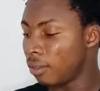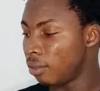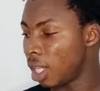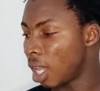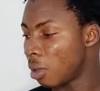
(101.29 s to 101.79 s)

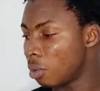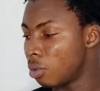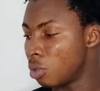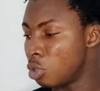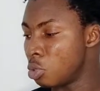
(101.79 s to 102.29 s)
then
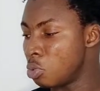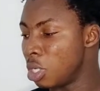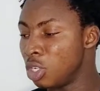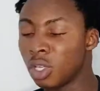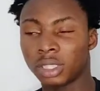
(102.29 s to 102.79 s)
you will
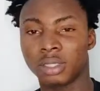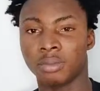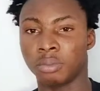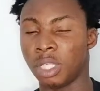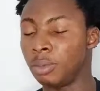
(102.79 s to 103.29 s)
not
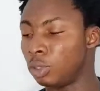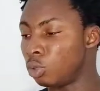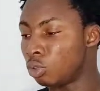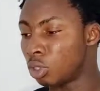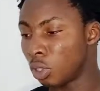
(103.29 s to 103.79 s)
be able to
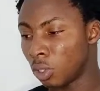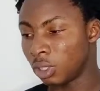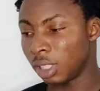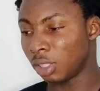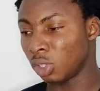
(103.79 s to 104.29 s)
grow your
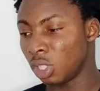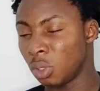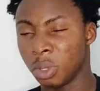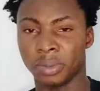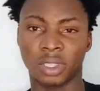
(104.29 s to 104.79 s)
audience, or you'll not
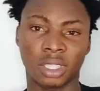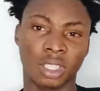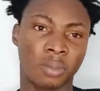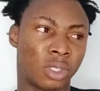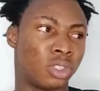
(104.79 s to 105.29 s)
be able to
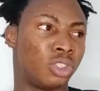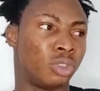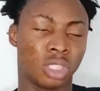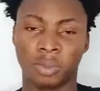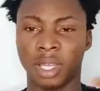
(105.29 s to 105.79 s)
sell, because you'll
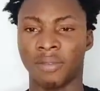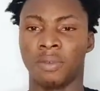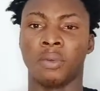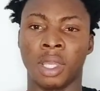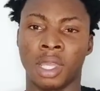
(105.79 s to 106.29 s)
just be
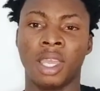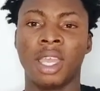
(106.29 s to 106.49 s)
everywhere.